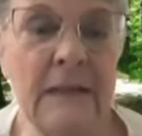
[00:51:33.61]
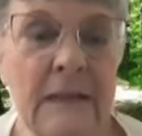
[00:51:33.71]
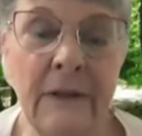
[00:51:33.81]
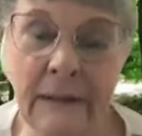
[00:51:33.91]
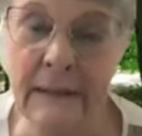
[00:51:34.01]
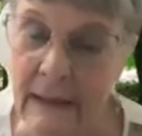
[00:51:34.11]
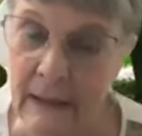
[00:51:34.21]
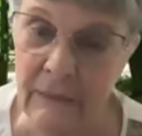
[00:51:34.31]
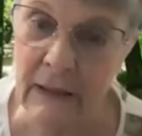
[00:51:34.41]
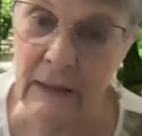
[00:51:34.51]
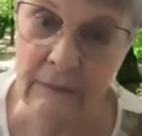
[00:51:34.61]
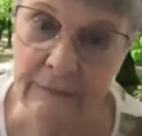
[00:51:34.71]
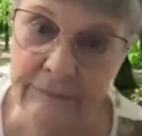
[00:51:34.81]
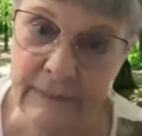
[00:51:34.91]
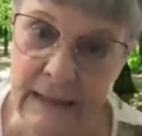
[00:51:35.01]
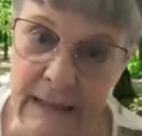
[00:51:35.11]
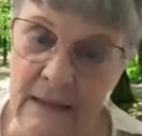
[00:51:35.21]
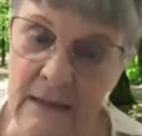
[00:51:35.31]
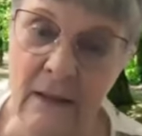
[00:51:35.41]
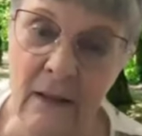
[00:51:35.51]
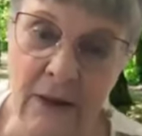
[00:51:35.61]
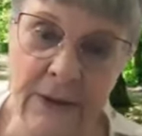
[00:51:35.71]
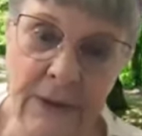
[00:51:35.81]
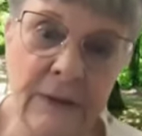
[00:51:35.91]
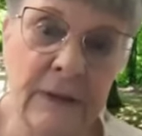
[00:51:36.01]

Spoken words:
They're in the evening. That's a little harder.